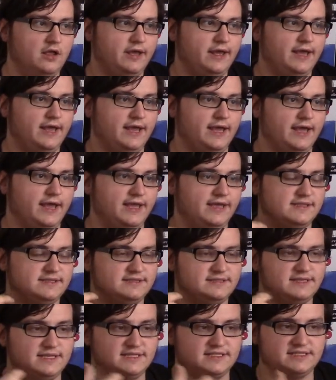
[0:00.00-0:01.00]

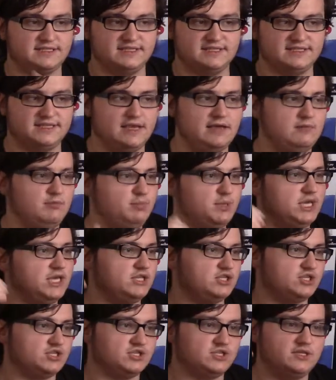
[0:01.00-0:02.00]
and it's the same
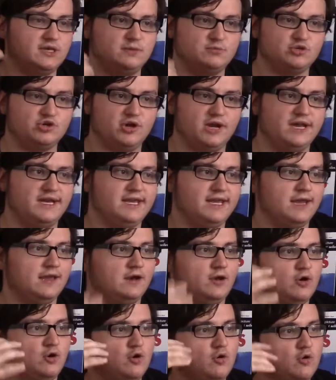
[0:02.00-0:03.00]
beat, just them trying to
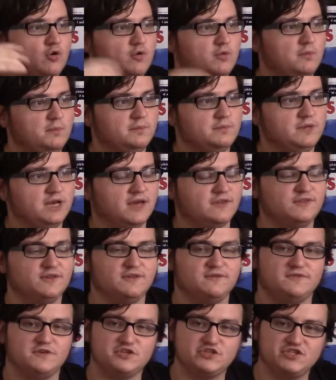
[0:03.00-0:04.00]
get home.
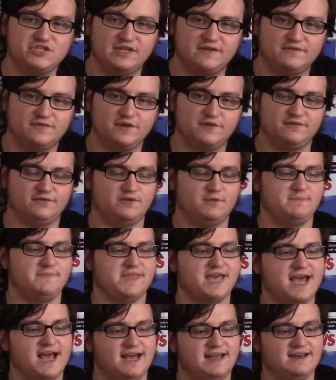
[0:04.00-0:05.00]
Nothing feels different from
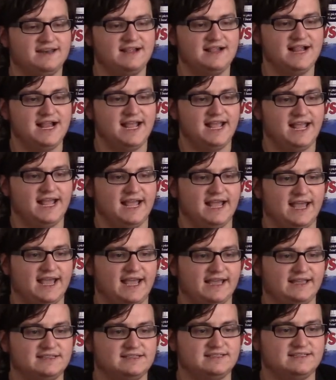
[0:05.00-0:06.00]
that.
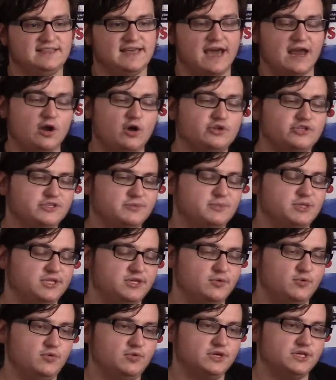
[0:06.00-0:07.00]
And that
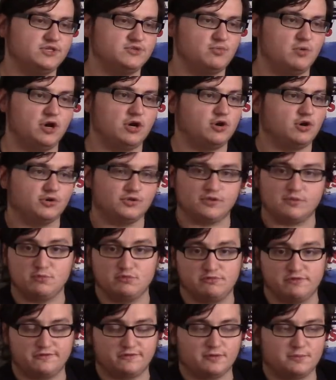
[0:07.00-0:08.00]
ultimately is what hurt the
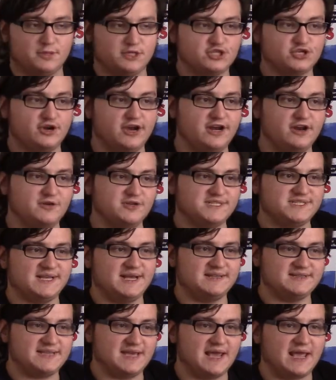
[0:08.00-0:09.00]
movie for me. So I know it
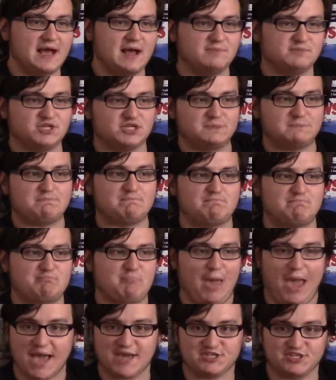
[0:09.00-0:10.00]
sounds like I'm just
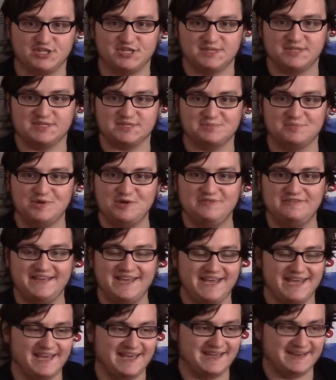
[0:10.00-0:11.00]
bashing this
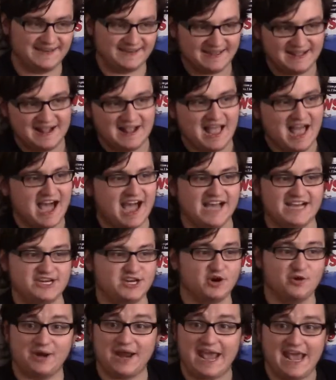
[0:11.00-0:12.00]
movie in. I
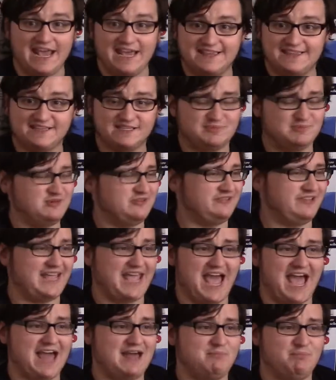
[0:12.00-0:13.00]
don't hate this
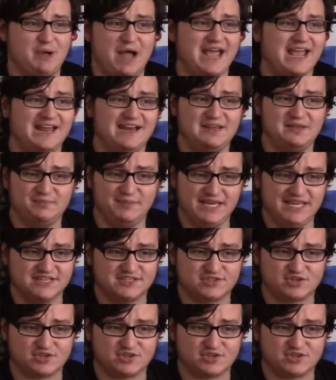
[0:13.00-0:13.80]
movie at, by any means,